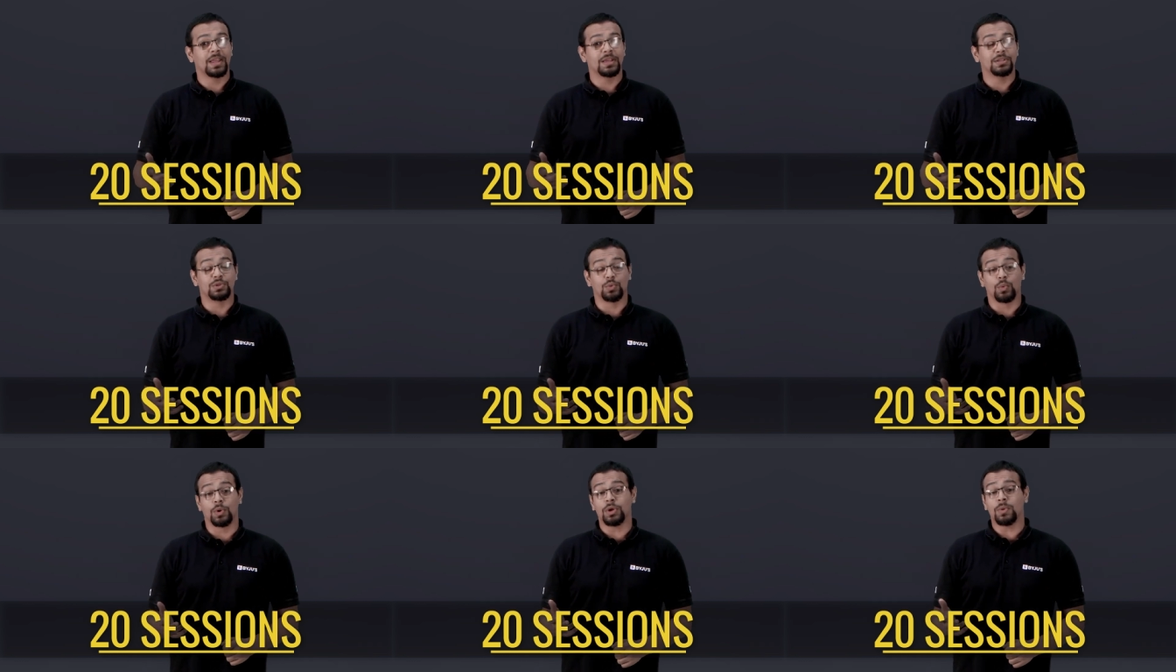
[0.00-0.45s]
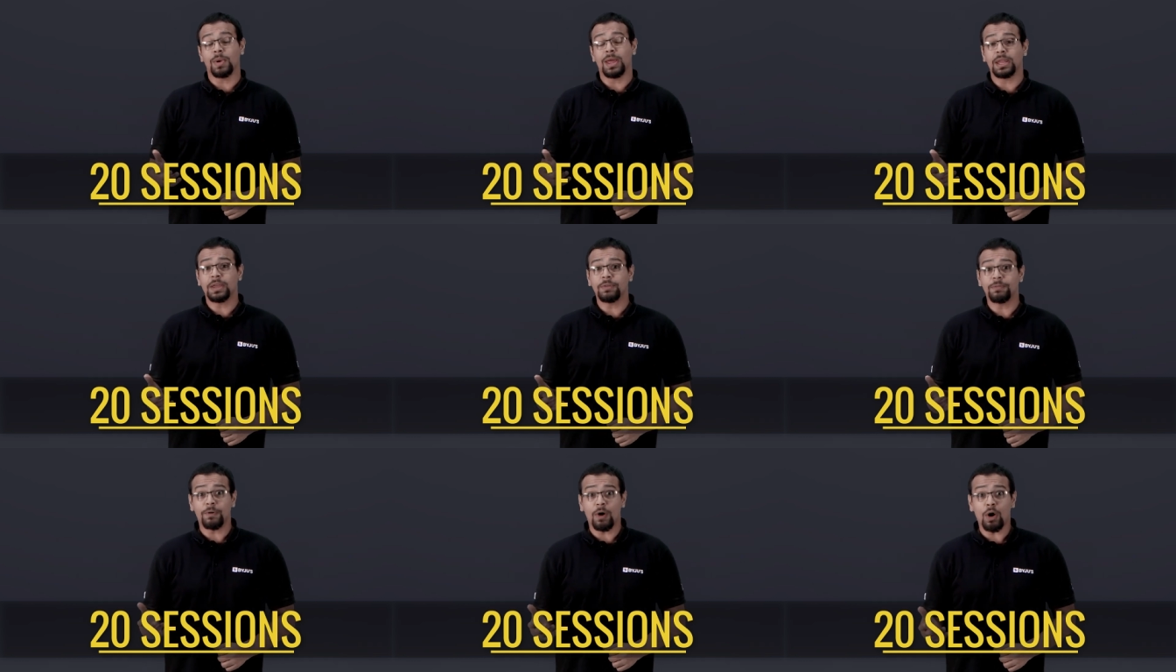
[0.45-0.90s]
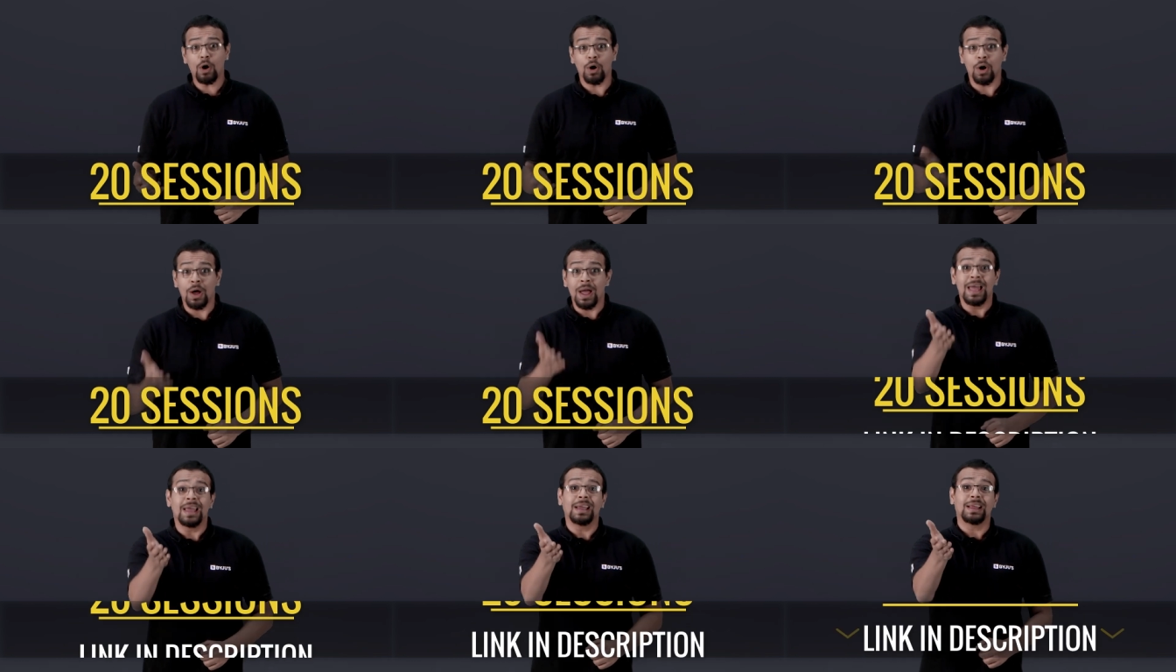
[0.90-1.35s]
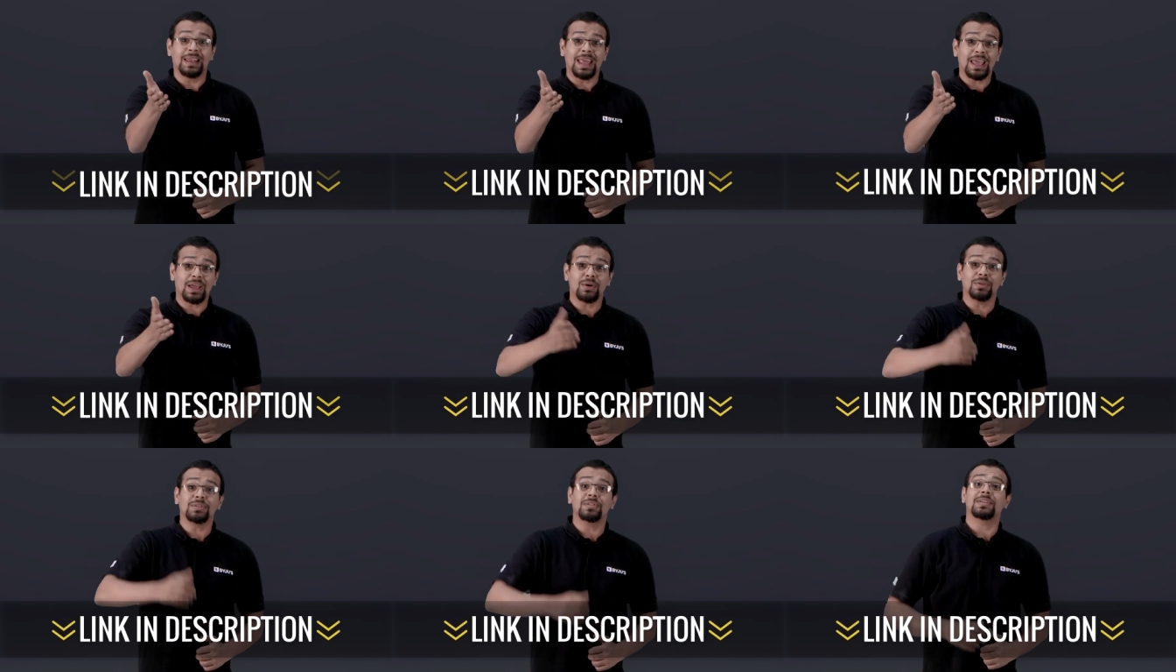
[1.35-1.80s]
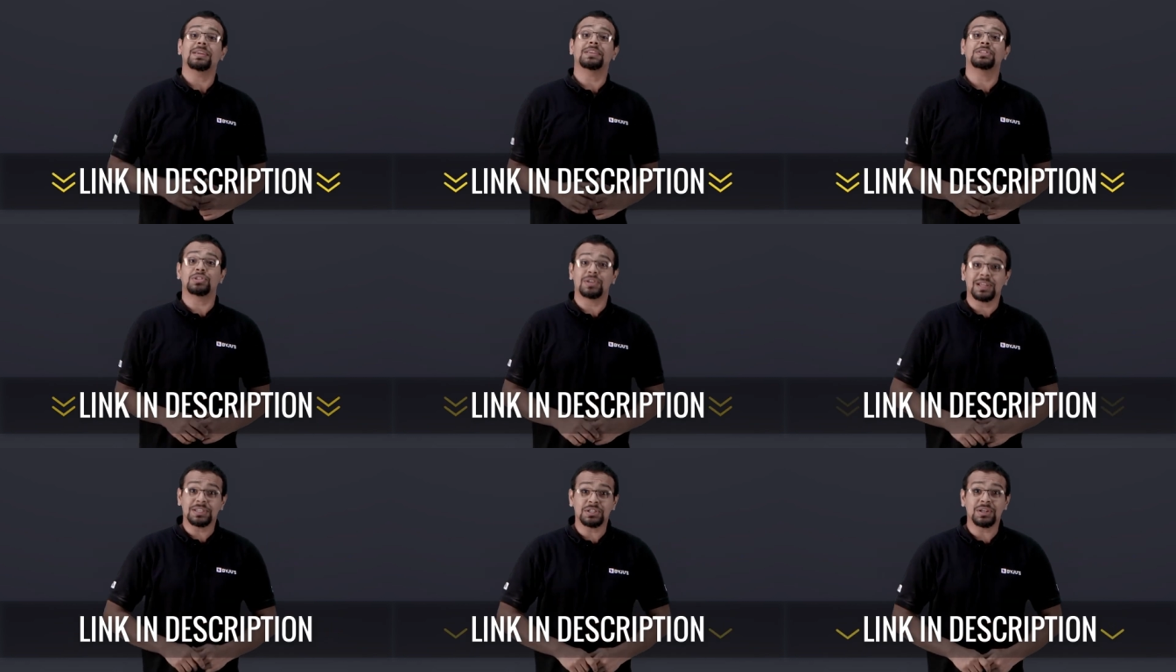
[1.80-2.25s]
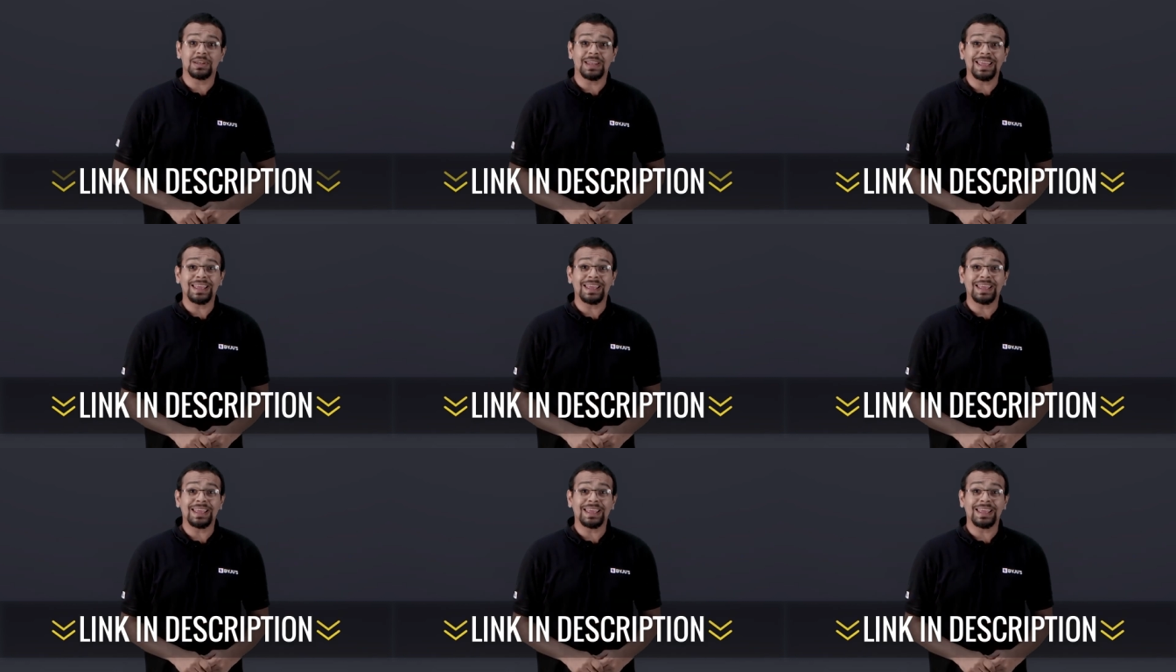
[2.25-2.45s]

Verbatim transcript: So what are you waiting for? Click on the registration